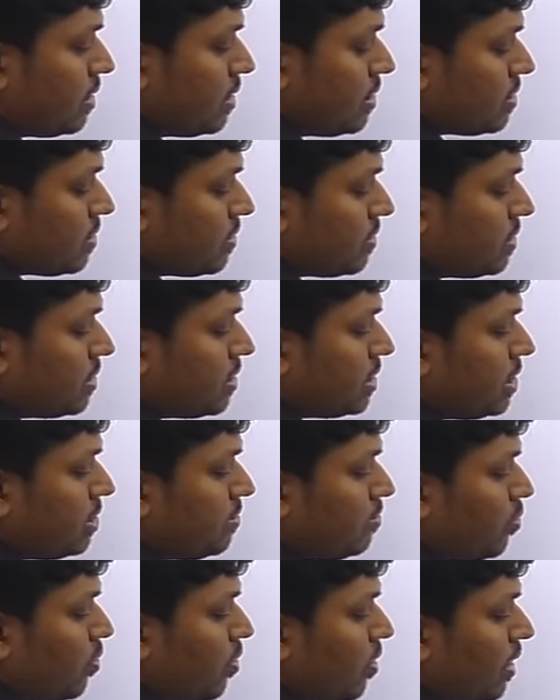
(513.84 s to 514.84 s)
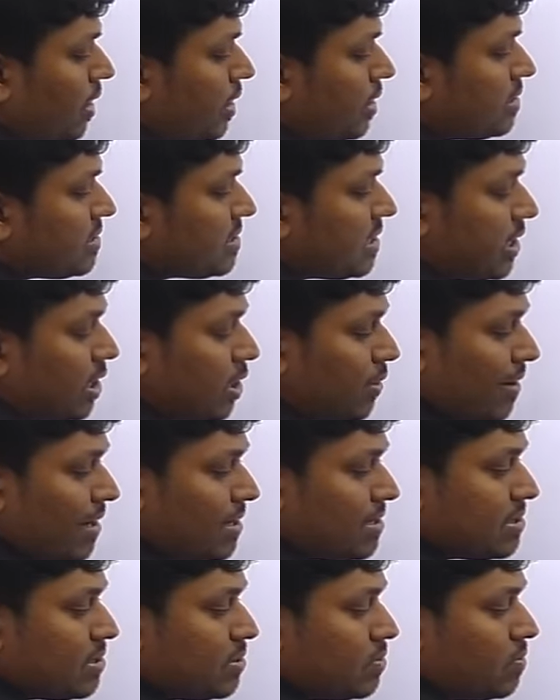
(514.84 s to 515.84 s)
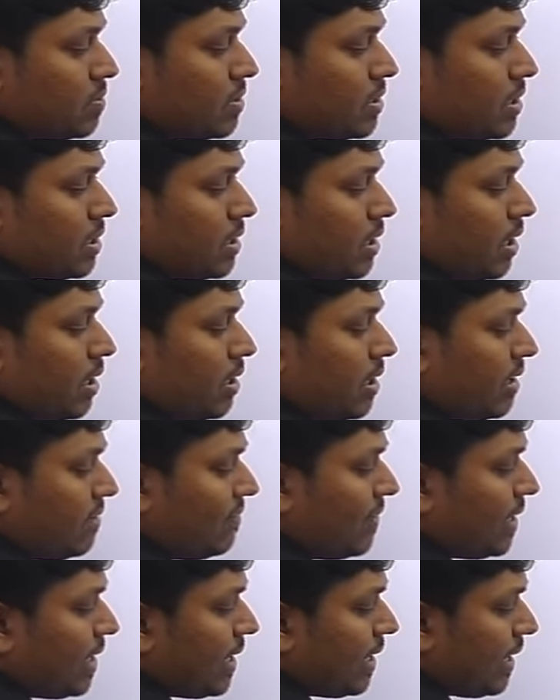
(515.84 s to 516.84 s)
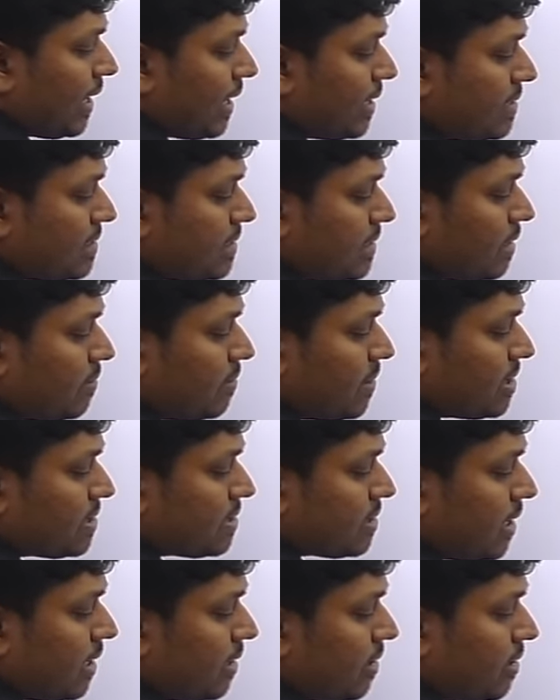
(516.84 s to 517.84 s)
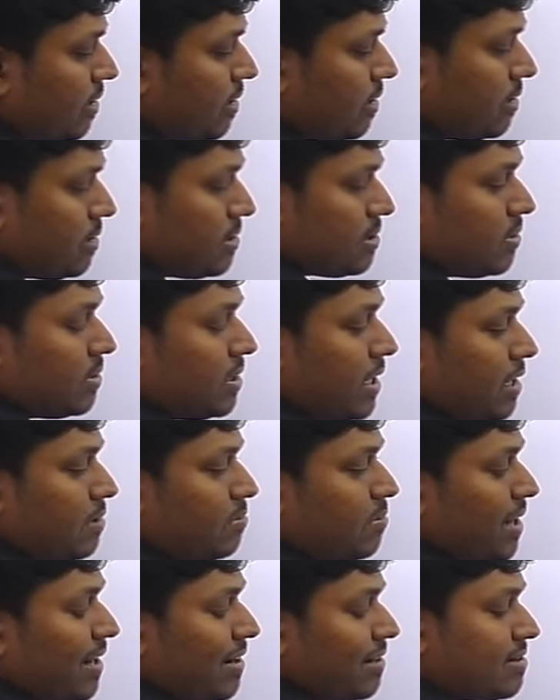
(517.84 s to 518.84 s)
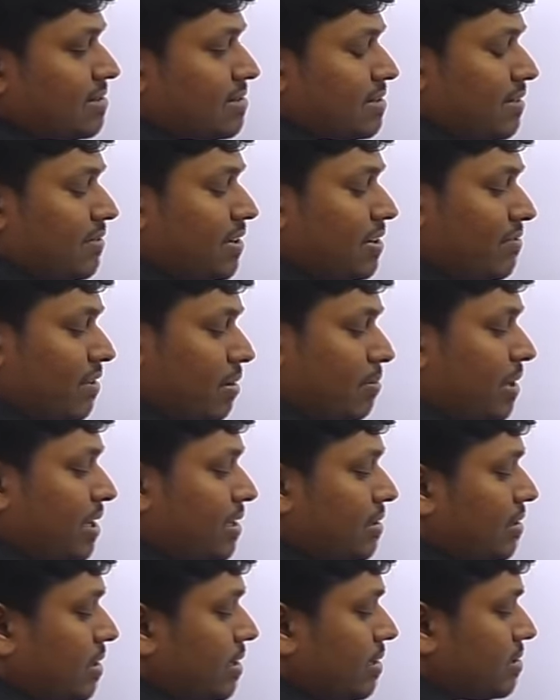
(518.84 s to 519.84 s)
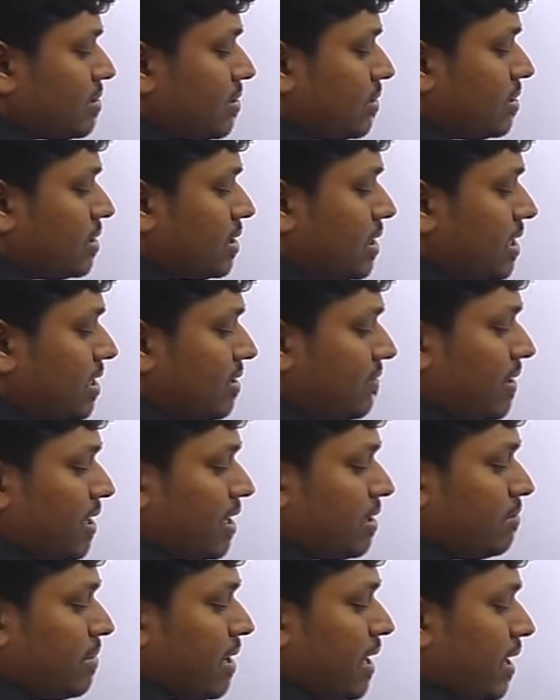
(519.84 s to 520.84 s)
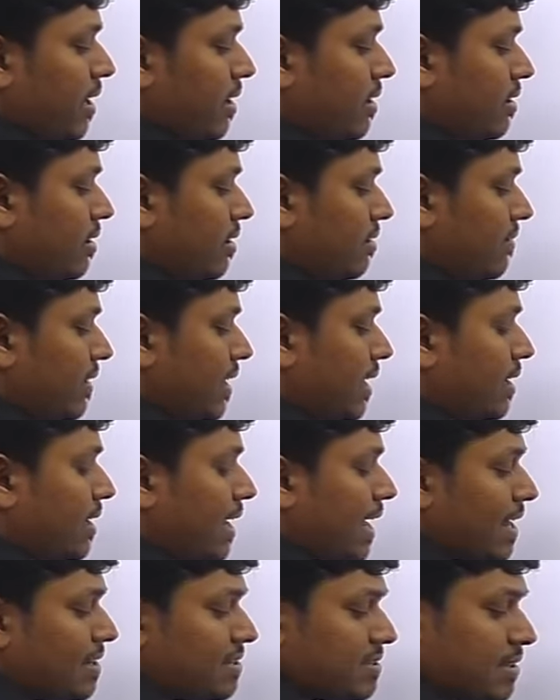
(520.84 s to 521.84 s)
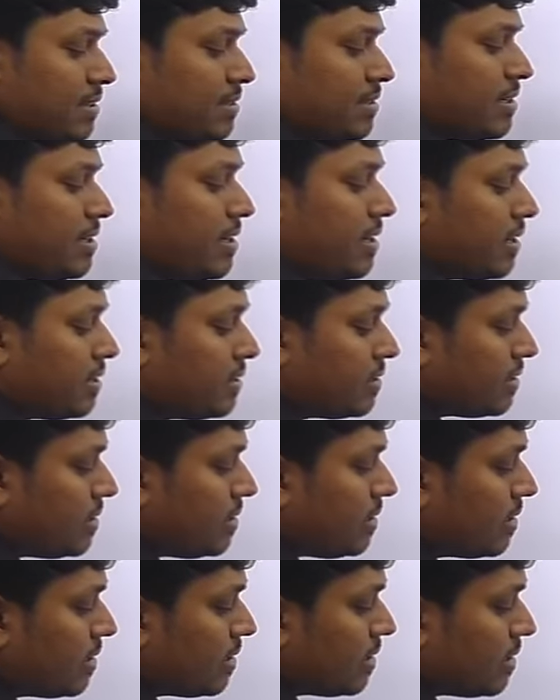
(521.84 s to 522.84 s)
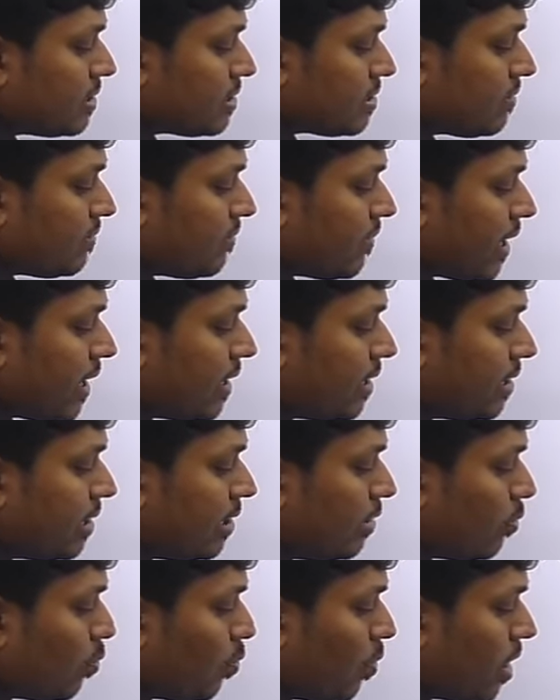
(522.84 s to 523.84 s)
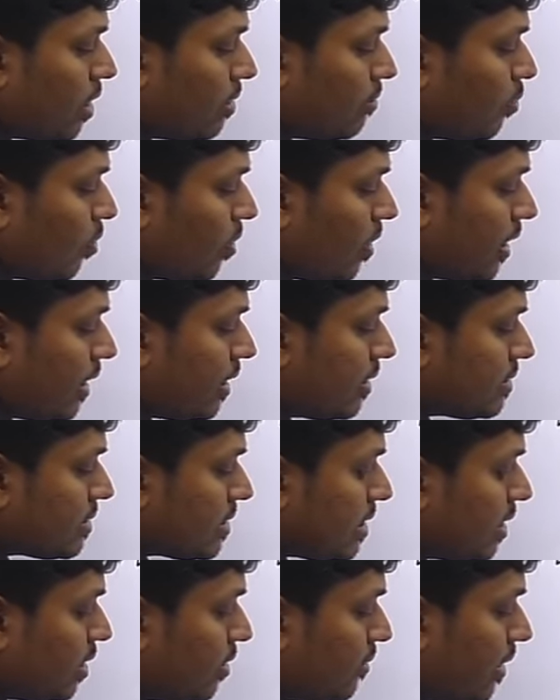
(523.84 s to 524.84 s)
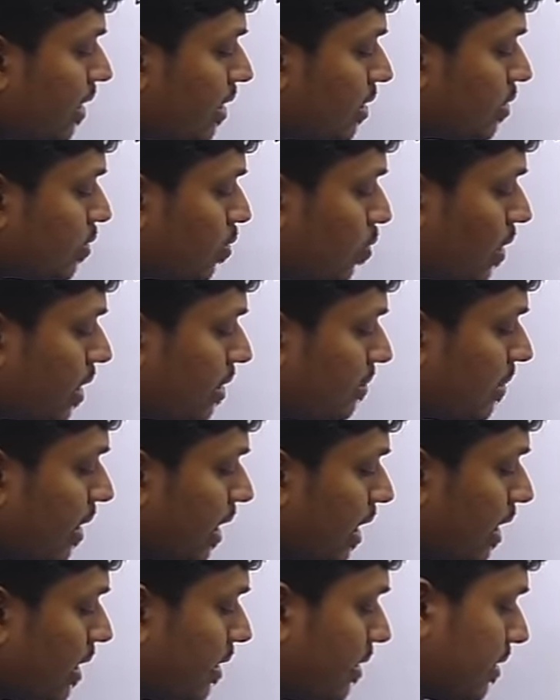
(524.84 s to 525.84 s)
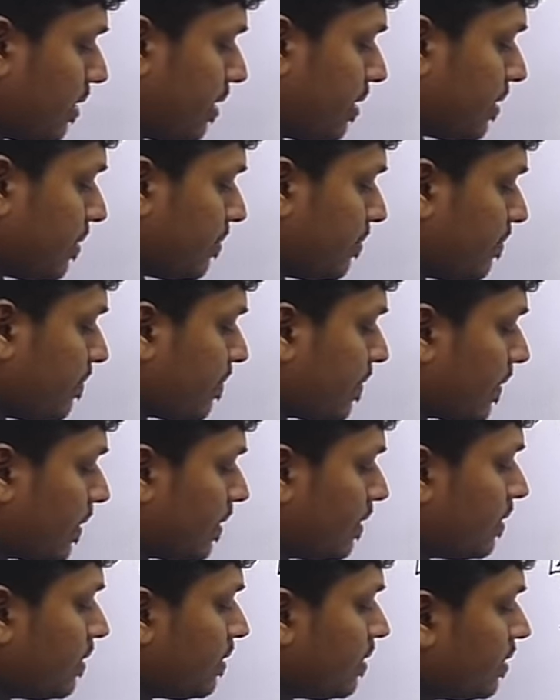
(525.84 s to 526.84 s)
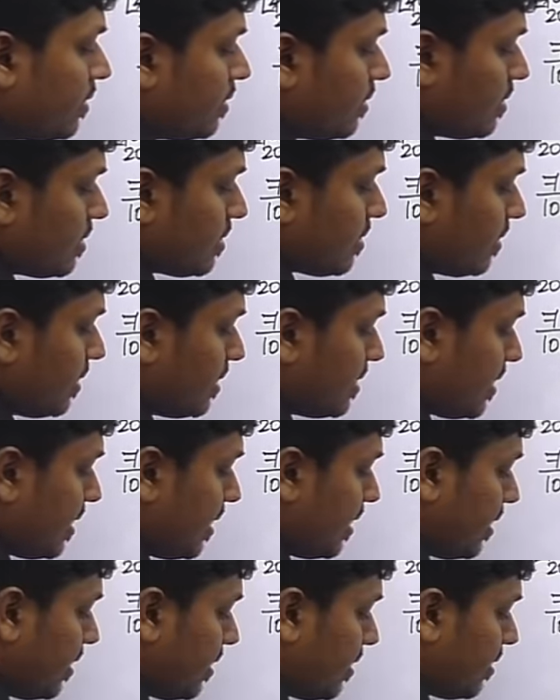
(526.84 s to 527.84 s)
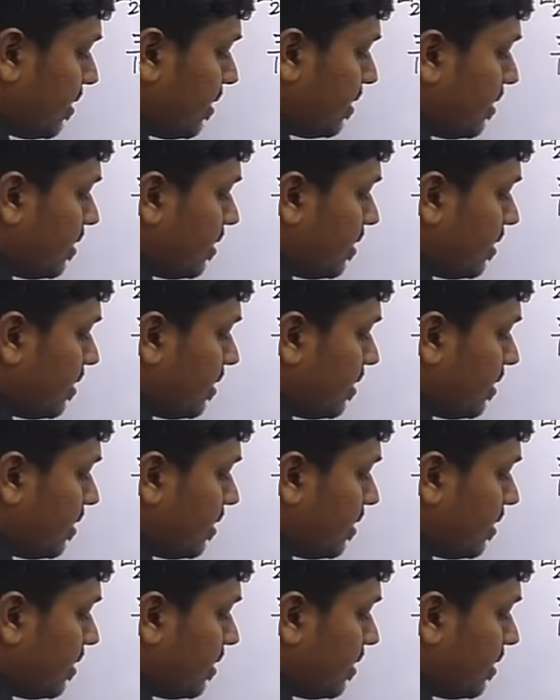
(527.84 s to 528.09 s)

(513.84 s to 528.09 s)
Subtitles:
So 3 boy is equals to, let me take LCM as 100. So 10 minus 7 will be 3. So 3 divided by 100, we can cancel 3 and 3. So finally, 1 boy is equal to 1 by 100. So listen here.